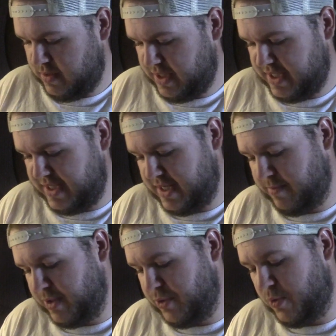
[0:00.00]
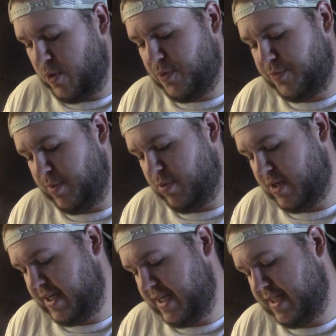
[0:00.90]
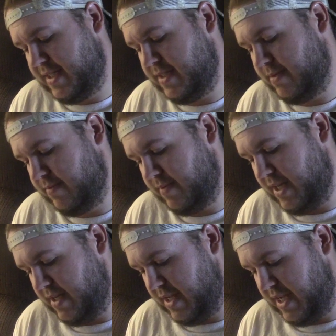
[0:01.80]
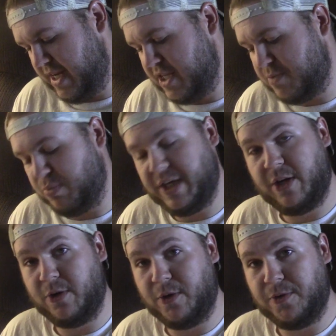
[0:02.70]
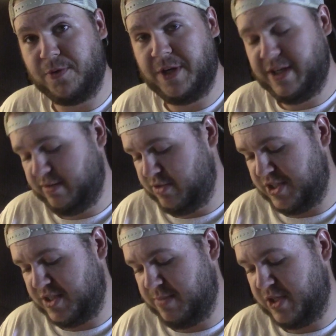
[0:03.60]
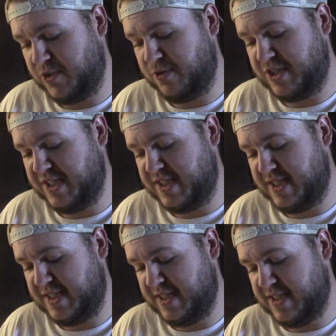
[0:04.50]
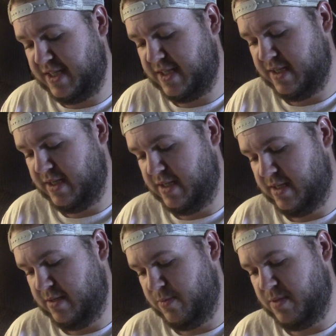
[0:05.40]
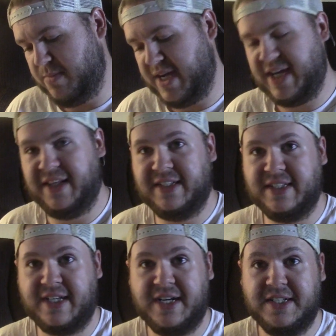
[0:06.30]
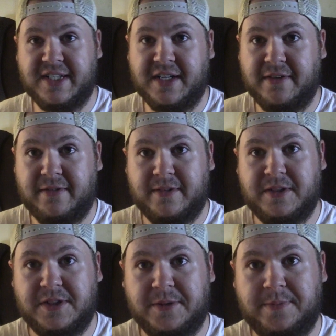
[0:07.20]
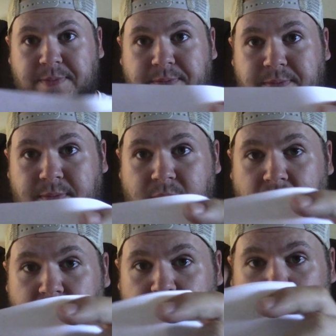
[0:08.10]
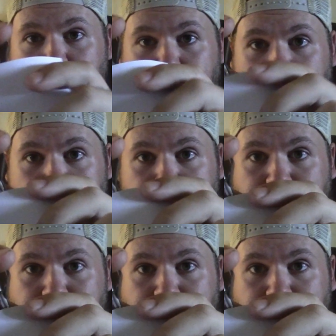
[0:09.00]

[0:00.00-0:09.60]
Like I said, I'm going to do all 3 broadheads and each blade on all 3 just to make sure there's consistency. With a mech head, this is kind of tough, so here we go.